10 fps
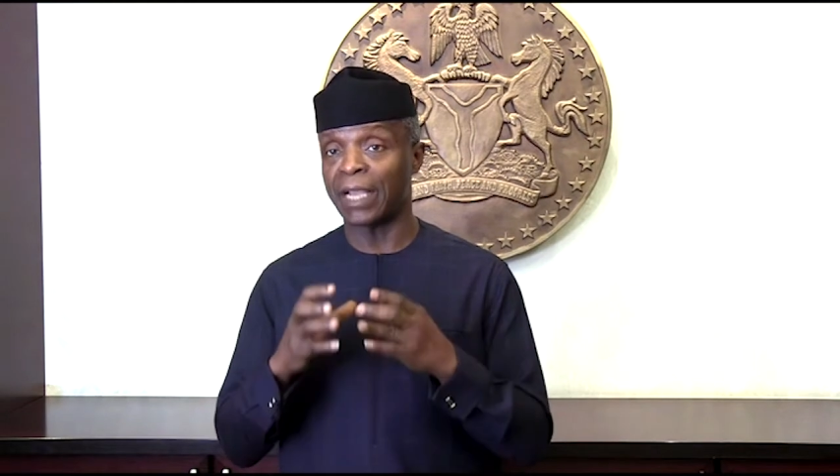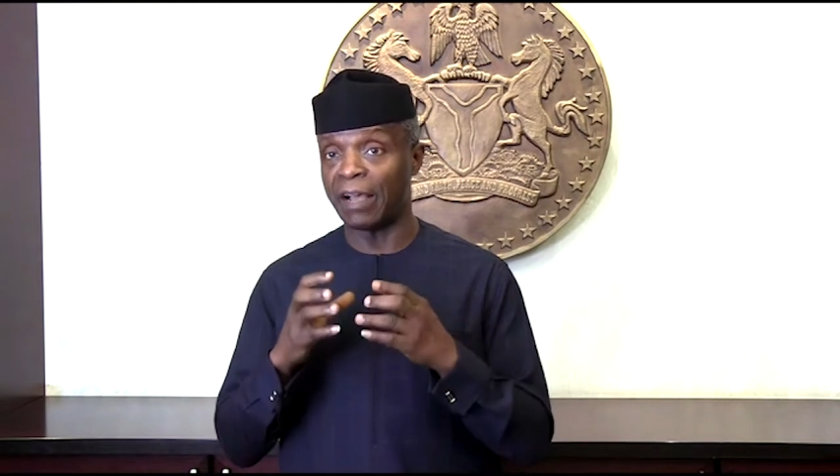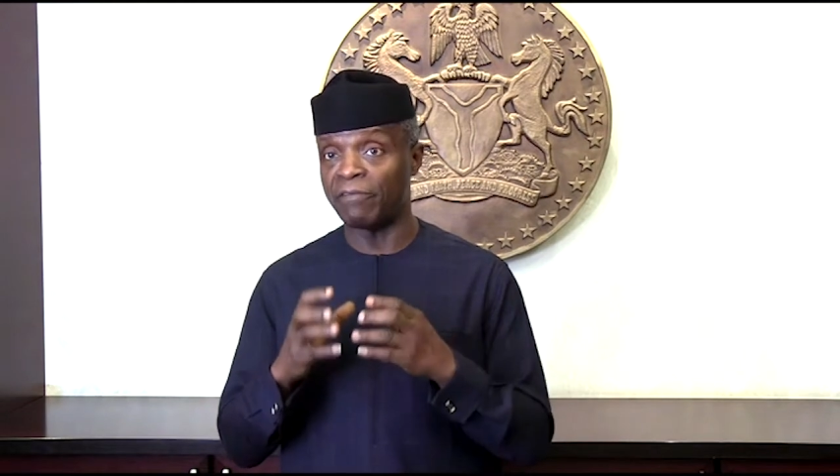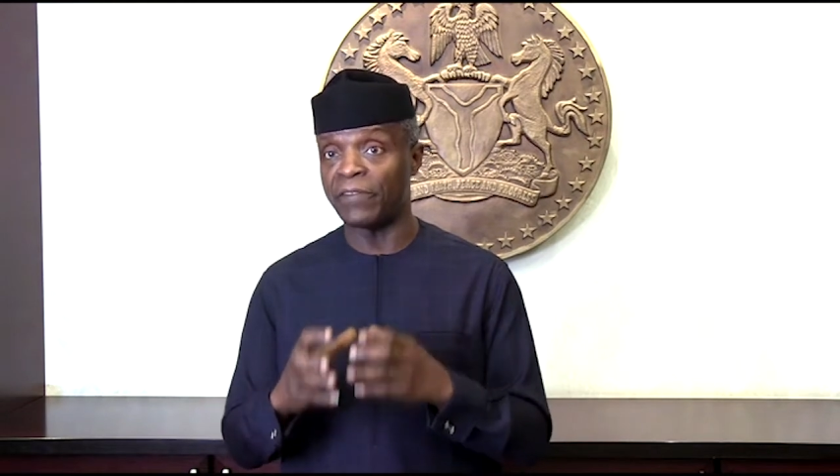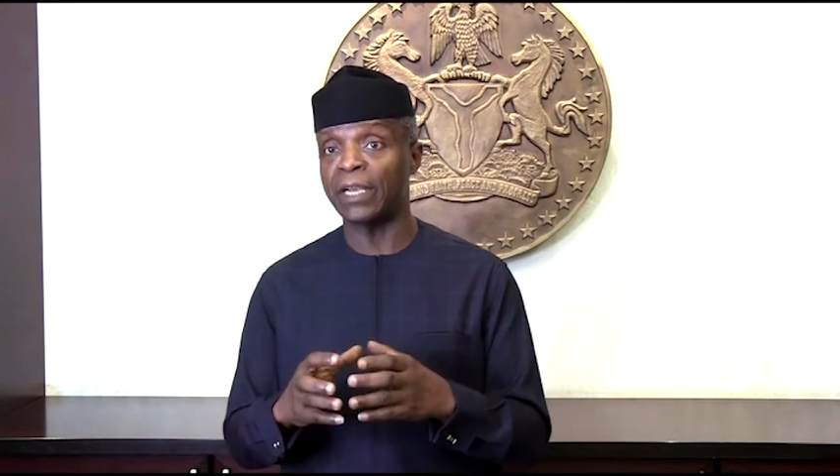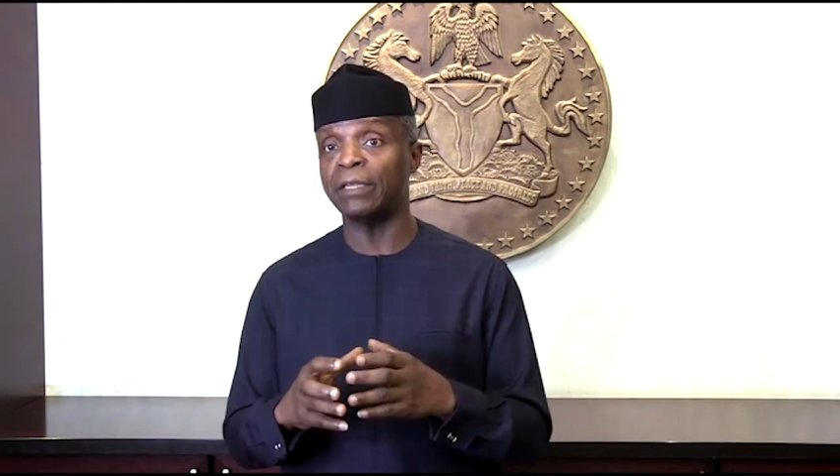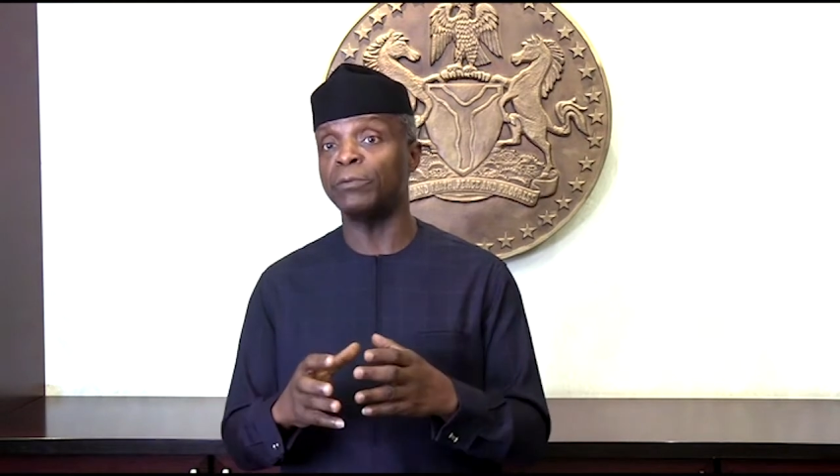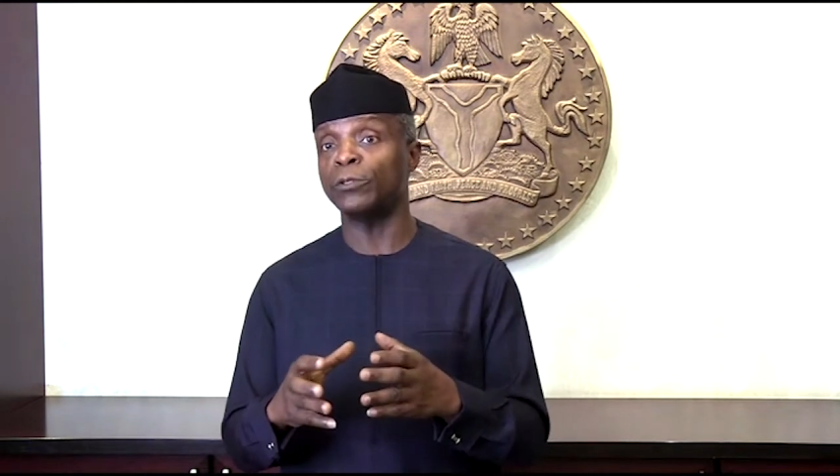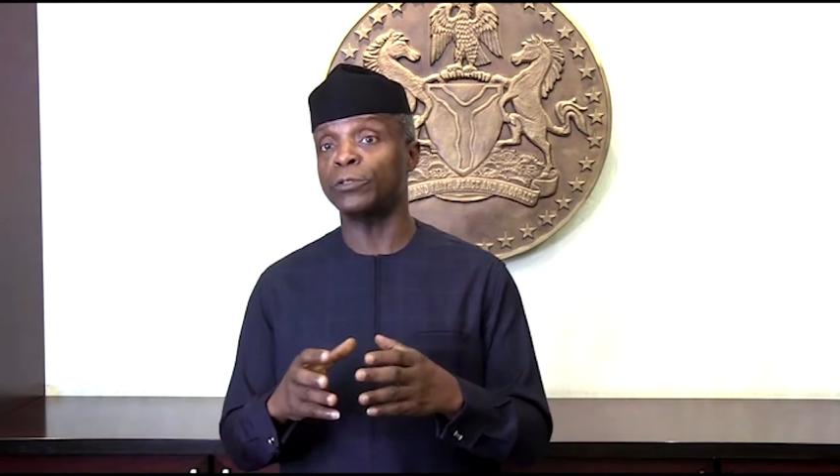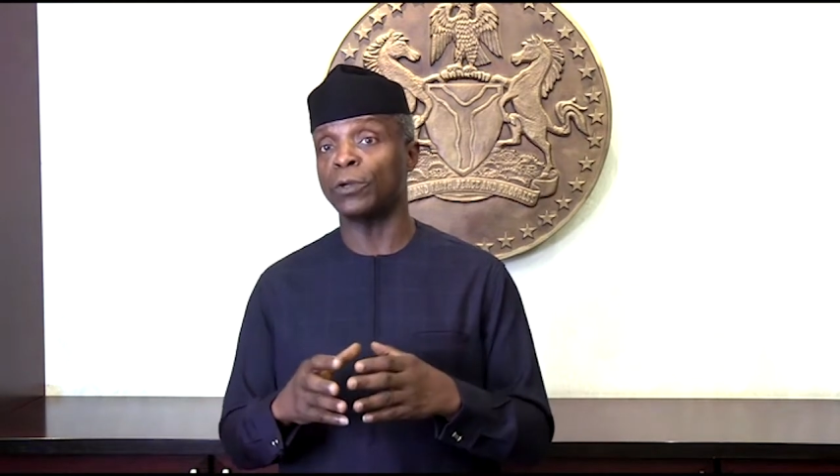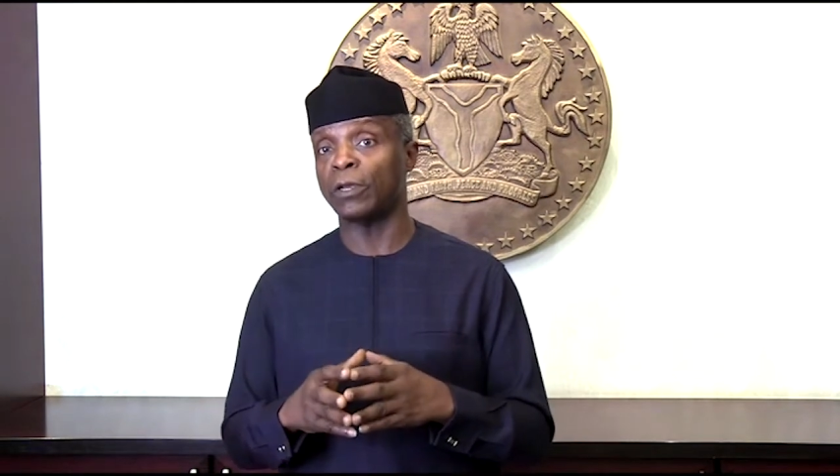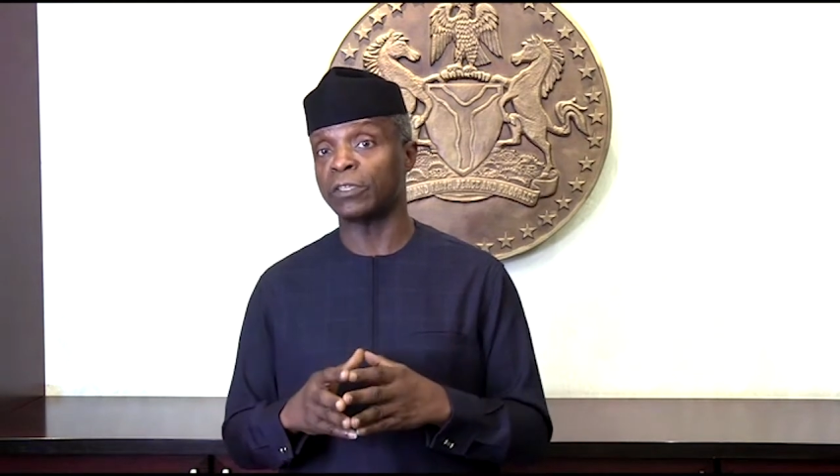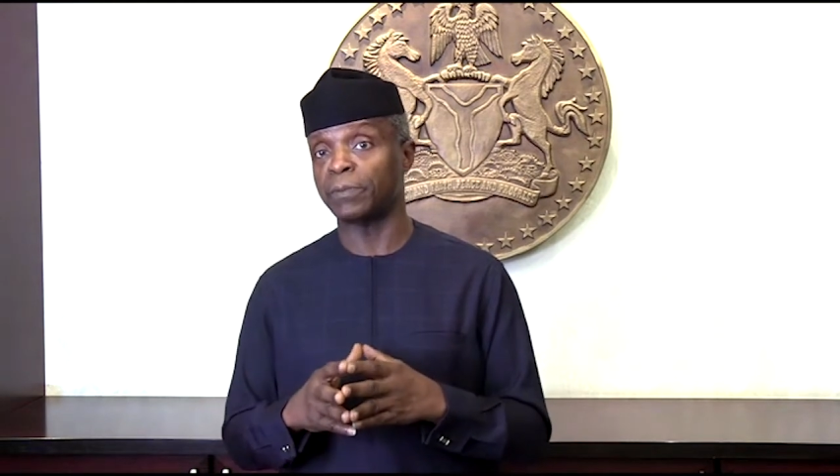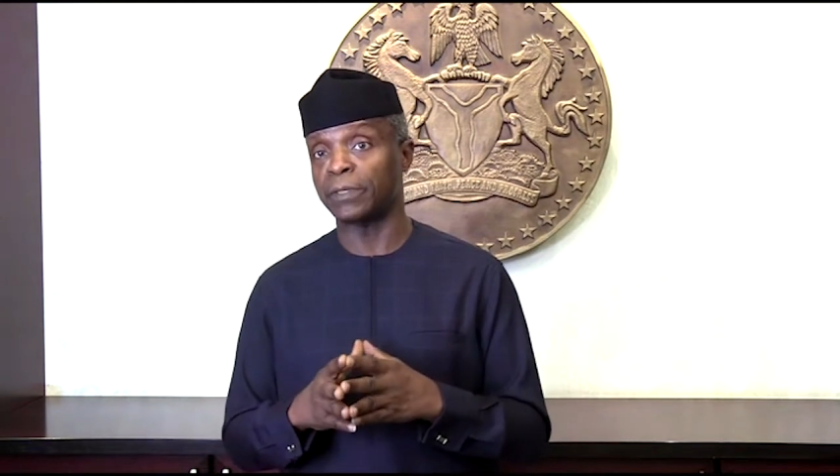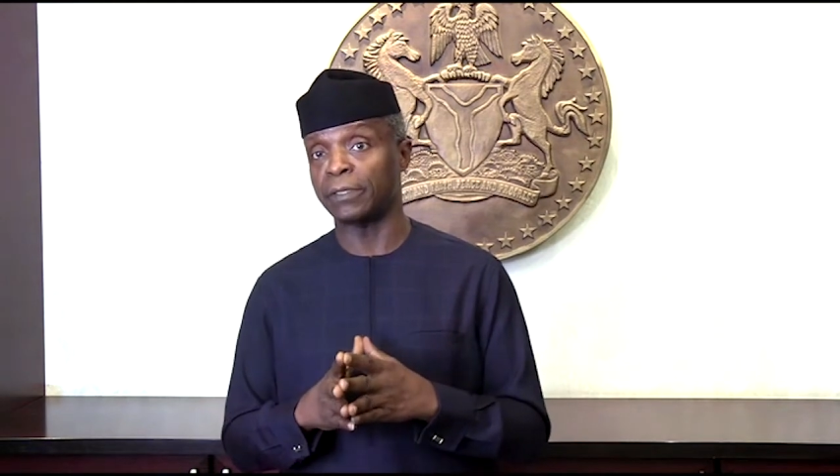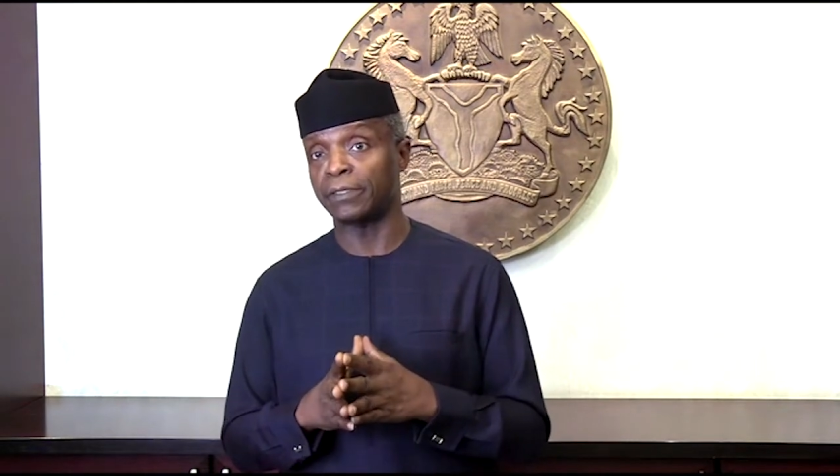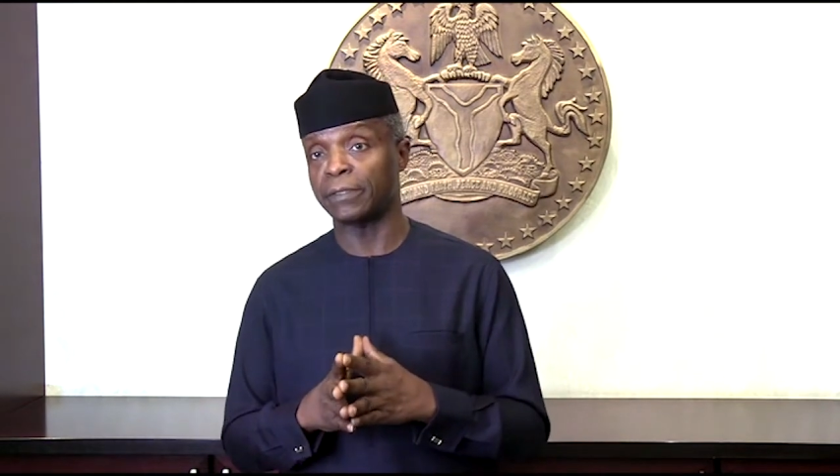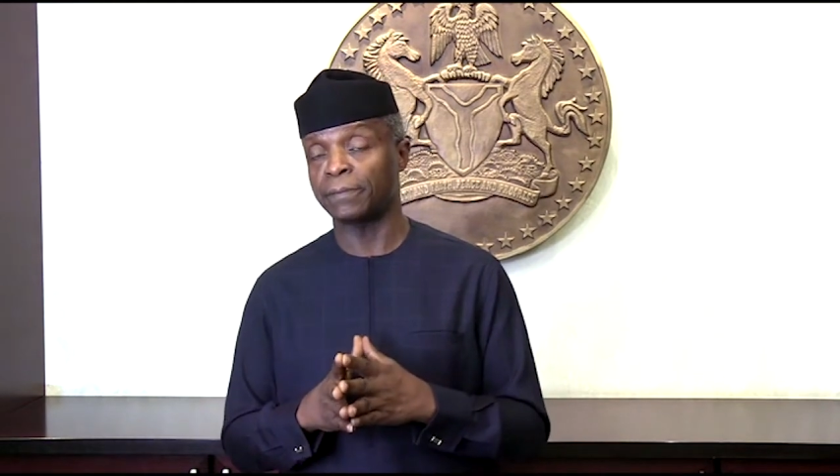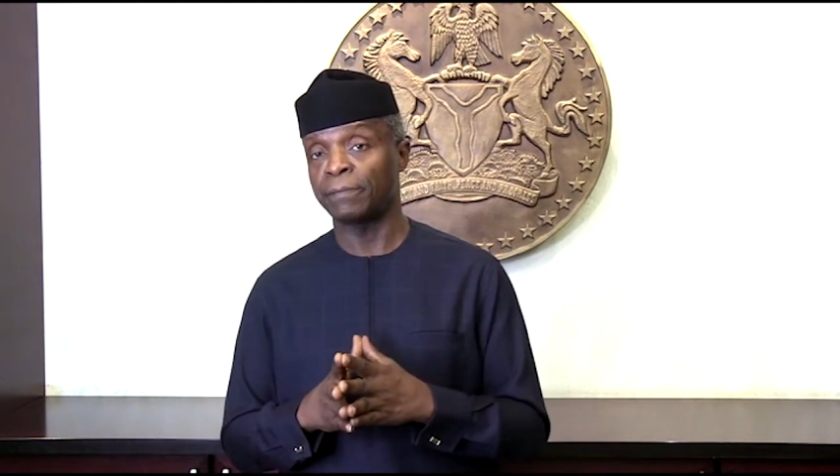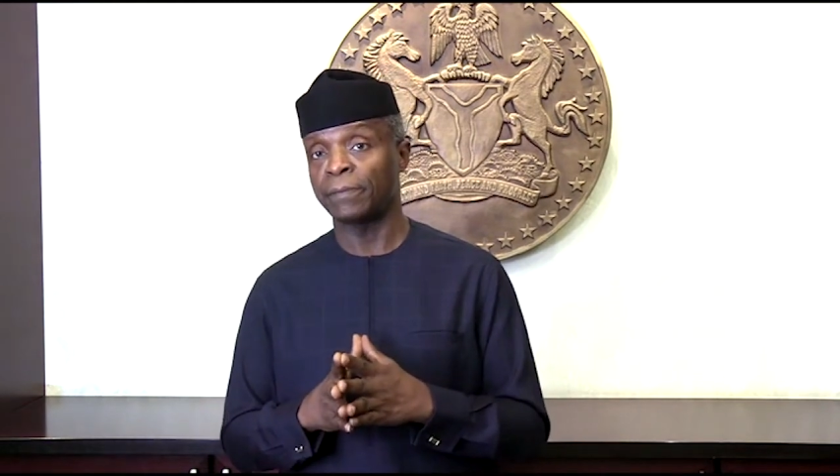available to hospitals.